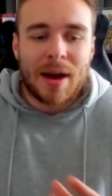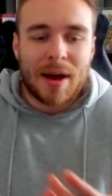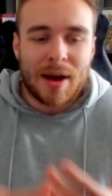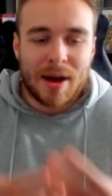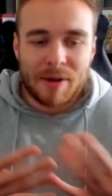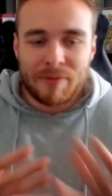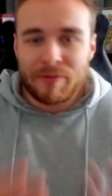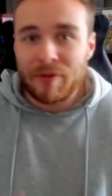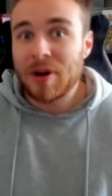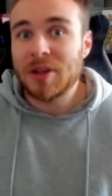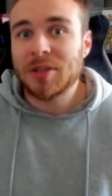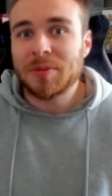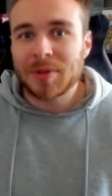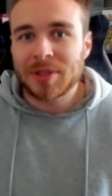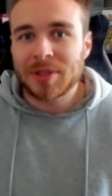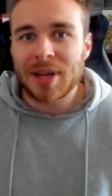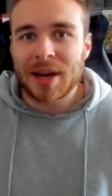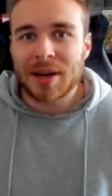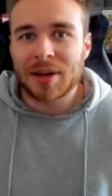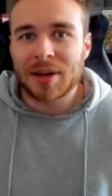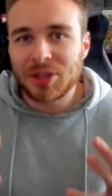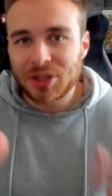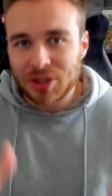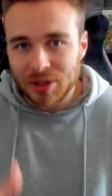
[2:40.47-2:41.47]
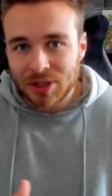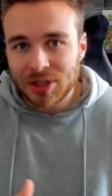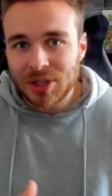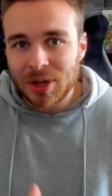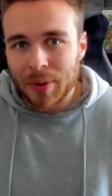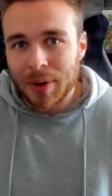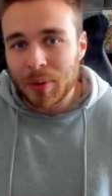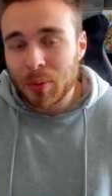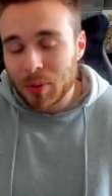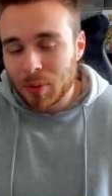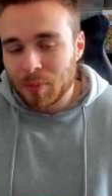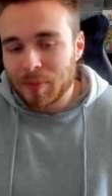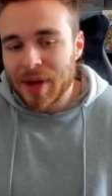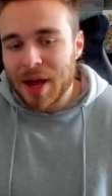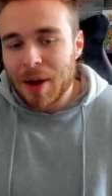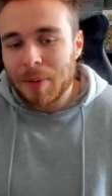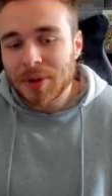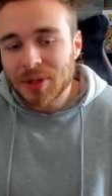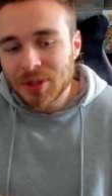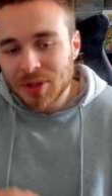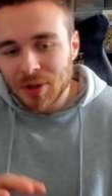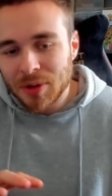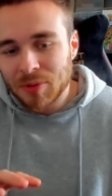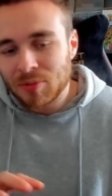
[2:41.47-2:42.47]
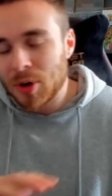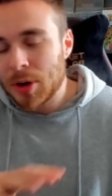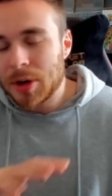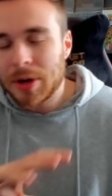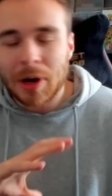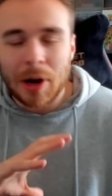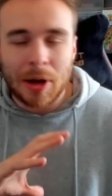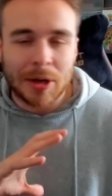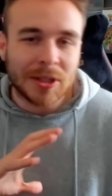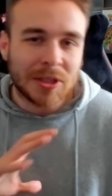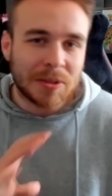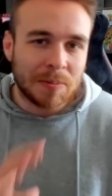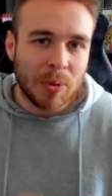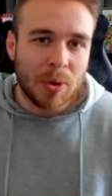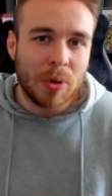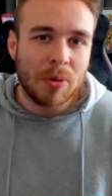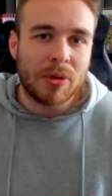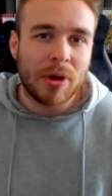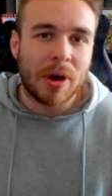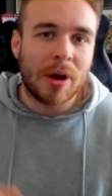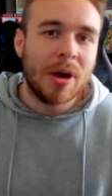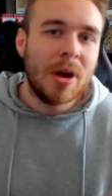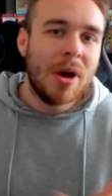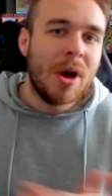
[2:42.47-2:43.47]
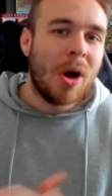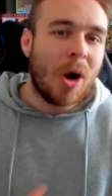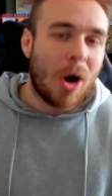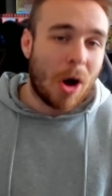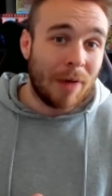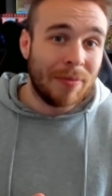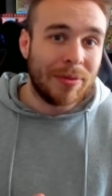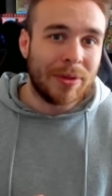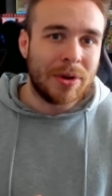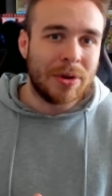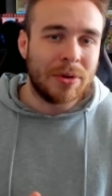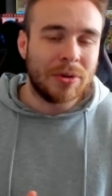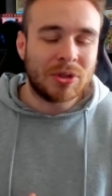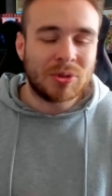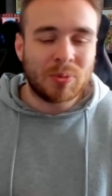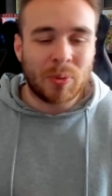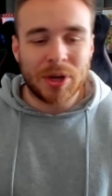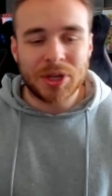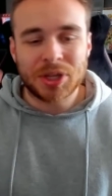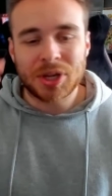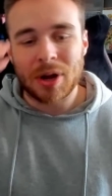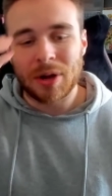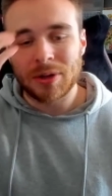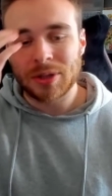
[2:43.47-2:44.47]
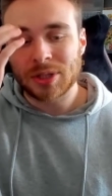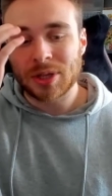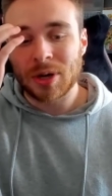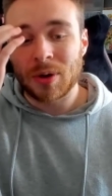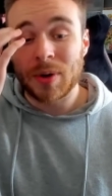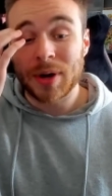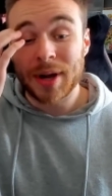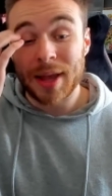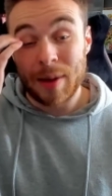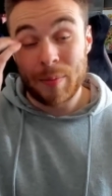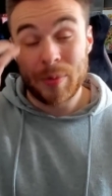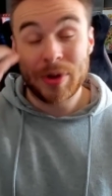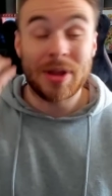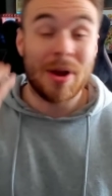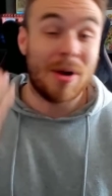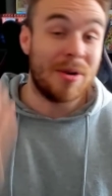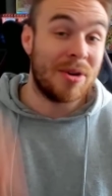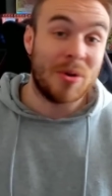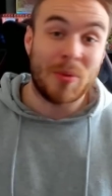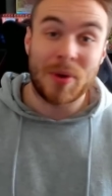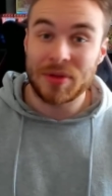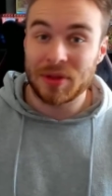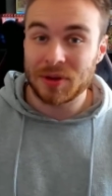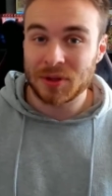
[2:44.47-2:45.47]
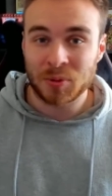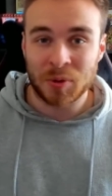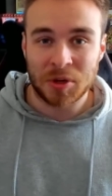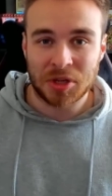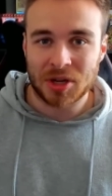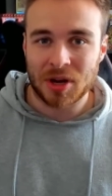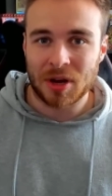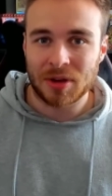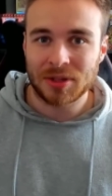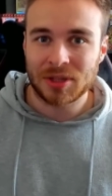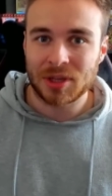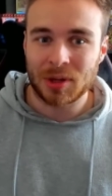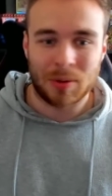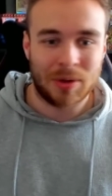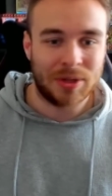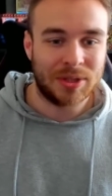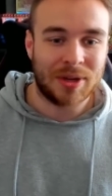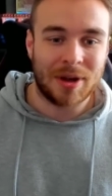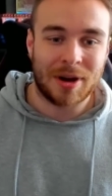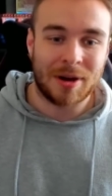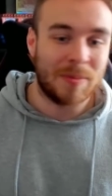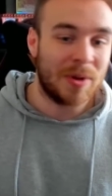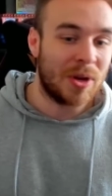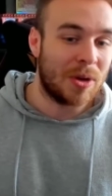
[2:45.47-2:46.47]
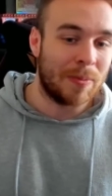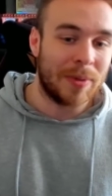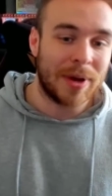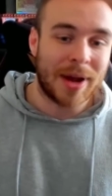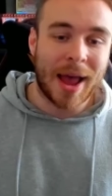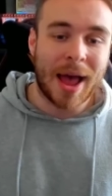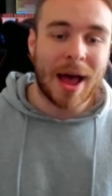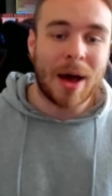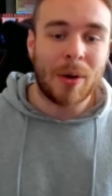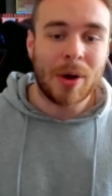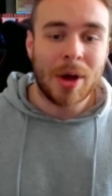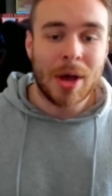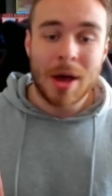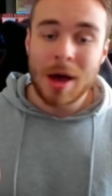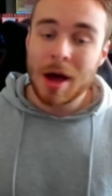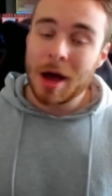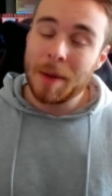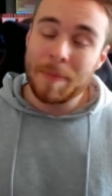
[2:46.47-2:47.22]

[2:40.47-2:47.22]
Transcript: frames per second, just so it will be able to run a lot smoother on the new Switch console. Again, we don't know when the Switch console is going to be coming out.